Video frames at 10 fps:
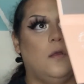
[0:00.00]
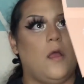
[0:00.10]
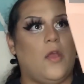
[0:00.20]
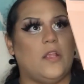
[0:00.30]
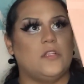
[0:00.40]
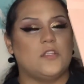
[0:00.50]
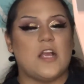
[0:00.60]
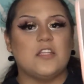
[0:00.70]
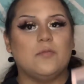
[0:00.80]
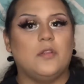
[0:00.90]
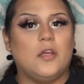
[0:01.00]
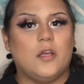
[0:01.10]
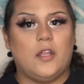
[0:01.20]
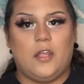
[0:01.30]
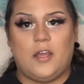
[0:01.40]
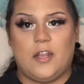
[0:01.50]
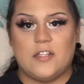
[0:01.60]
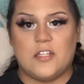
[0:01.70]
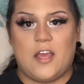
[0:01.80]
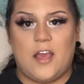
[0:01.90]
Okay, so it's actually really getting good
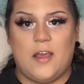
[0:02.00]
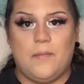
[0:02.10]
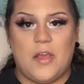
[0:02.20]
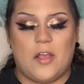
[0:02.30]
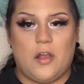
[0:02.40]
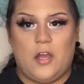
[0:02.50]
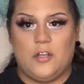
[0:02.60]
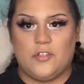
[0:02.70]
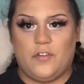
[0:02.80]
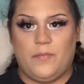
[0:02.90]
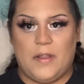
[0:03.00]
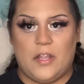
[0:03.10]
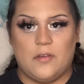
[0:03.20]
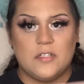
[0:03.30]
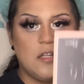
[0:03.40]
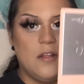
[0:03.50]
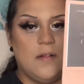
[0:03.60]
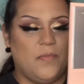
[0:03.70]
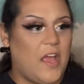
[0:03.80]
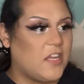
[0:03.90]
as a contour for my nose.
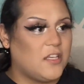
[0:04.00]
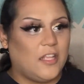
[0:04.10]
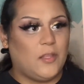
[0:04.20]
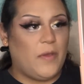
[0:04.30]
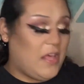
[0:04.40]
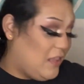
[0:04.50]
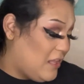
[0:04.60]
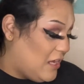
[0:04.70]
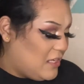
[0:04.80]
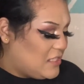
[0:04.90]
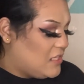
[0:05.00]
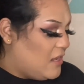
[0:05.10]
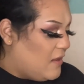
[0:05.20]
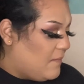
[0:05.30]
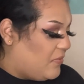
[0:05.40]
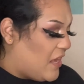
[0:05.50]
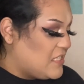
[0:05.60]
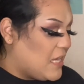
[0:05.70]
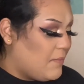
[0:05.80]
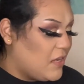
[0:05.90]
I actually like the way it looks. Next
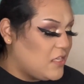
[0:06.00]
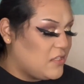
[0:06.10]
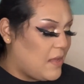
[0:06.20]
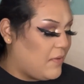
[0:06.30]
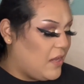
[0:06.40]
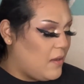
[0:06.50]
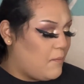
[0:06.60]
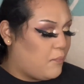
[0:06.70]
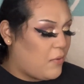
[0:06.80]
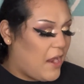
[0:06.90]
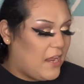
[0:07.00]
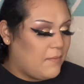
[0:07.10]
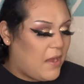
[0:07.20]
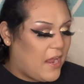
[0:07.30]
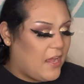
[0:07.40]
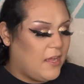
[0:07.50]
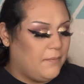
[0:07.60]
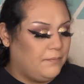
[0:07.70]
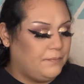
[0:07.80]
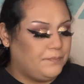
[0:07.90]
thing I'm gonna do is I'm gonna brighten my
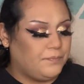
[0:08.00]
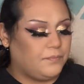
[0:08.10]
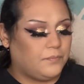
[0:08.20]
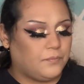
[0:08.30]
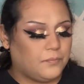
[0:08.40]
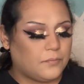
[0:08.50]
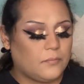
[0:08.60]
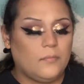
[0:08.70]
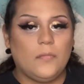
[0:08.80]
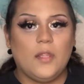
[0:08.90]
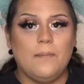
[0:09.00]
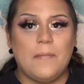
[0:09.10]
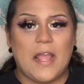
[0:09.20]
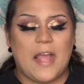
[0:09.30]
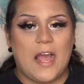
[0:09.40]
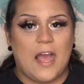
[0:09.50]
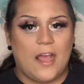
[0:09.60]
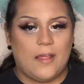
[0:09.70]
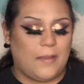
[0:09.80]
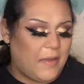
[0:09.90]

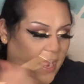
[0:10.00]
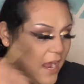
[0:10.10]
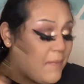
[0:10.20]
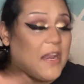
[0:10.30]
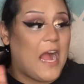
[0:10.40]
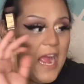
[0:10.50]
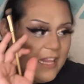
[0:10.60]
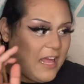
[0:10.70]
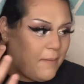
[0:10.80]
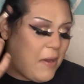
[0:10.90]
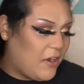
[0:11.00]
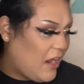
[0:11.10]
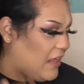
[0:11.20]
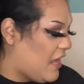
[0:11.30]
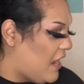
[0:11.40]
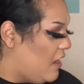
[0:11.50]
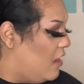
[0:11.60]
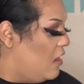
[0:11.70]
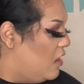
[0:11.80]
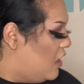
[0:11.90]
I'm gonna highlight, powder highlight.
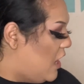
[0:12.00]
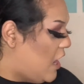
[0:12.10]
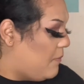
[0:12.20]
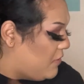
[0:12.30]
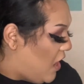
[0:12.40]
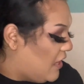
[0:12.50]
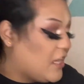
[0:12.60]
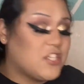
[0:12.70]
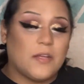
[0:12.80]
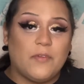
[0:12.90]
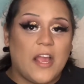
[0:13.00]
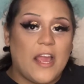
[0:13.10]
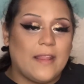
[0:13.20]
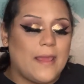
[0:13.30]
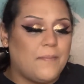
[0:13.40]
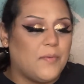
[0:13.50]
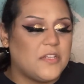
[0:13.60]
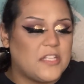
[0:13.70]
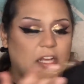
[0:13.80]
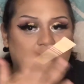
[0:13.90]
Not like a shimmer highlight, but with
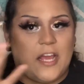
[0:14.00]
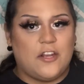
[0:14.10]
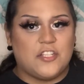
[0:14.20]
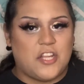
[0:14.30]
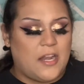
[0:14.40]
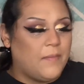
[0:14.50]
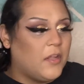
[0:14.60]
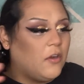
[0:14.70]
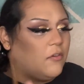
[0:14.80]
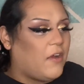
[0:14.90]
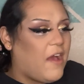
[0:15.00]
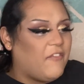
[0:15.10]
just like a lighter shade. I'm gonna go grab it